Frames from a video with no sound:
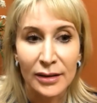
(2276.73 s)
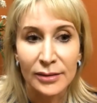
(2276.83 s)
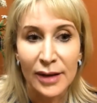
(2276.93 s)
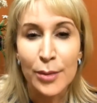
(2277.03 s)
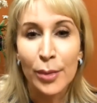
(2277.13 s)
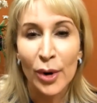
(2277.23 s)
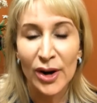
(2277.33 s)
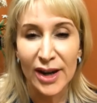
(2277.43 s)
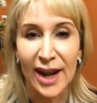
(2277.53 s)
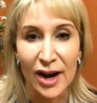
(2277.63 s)

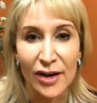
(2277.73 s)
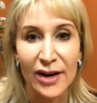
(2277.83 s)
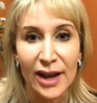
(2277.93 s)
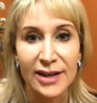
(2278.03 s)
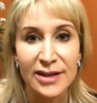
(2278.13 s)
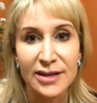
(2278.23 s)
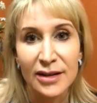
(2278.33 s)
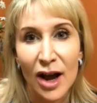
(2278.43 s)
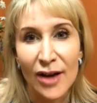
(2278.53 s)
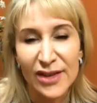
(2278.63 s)
important
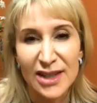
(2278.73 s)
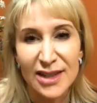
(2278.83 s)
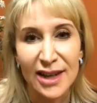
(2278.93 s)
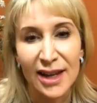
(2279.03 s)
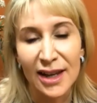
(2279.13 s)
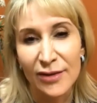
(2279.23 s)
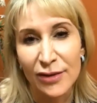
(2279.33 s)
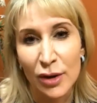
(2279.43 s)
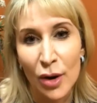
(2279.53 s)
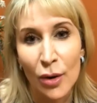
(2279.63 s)
areas. Obviously,
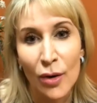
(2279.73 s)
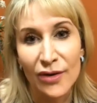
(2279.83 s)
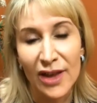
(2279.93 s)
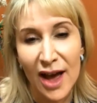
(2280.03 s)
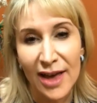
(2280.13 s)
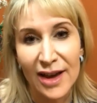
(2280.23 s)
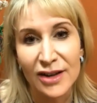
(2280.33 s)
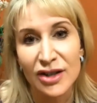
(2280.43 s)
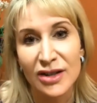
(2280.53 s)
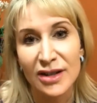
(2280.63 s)
if you go over the
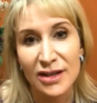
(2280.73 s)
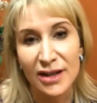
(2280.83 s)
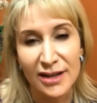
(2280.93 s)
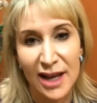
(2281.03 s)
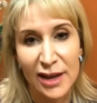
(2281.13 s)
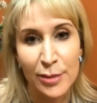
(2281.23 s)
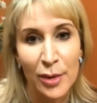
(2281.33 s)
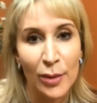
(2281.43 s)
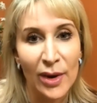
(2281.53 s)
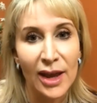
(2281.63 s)
eyelashes, it's going to take
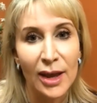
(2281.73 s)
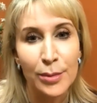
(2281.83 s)
them away